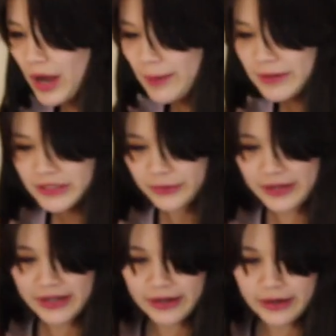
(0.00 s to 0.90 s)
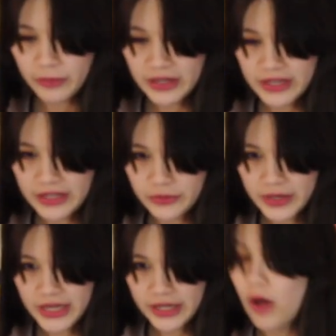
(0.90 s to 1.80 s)
Robbie tweeted. What did he
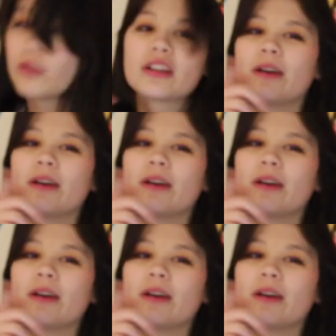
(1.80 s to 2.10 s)
tweet? Hold